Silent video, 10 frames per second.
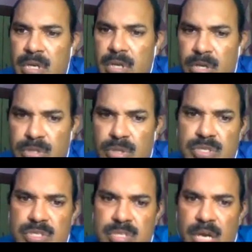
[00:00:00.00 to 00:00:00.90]
uh,
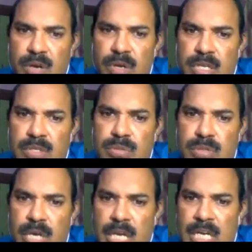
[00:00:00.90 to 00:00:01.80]
orthosis according to
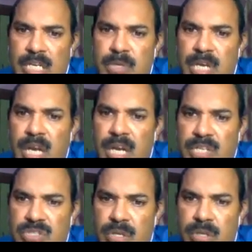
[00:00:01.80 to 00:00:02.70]
the anatomical
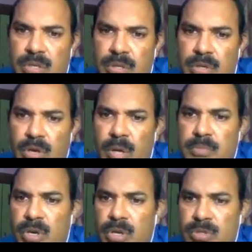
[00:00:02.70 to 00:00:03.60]
region
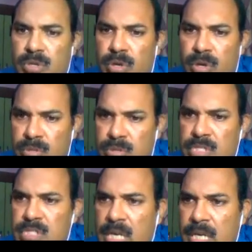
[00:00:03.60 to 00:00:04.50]
of the ortho
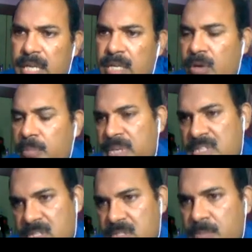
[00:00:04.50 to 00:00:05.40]
orthosis that
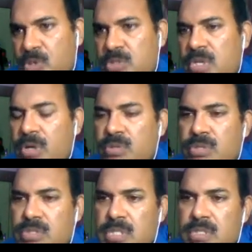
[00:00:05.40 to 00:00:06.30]
encompasses. Suppose the
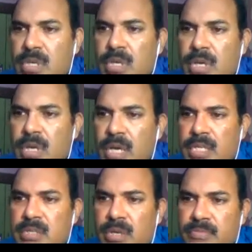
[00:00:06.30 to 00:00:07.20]
orthosis
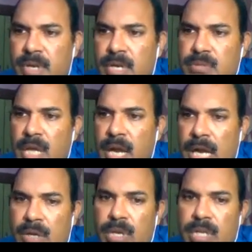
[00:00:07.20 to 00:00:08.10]
is confined to the
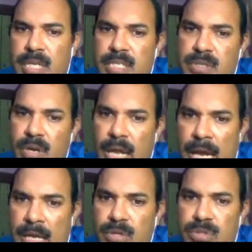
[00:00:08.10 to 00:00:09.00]
hand only, then it is called
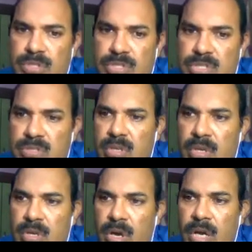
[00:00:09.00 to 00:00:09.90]
hand orthosis,
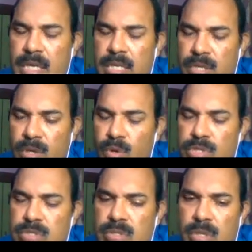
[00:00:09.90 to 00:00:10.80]
or it
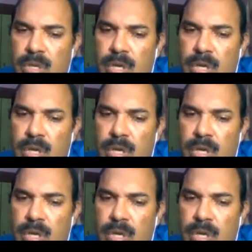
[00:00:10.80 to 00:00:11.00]
includes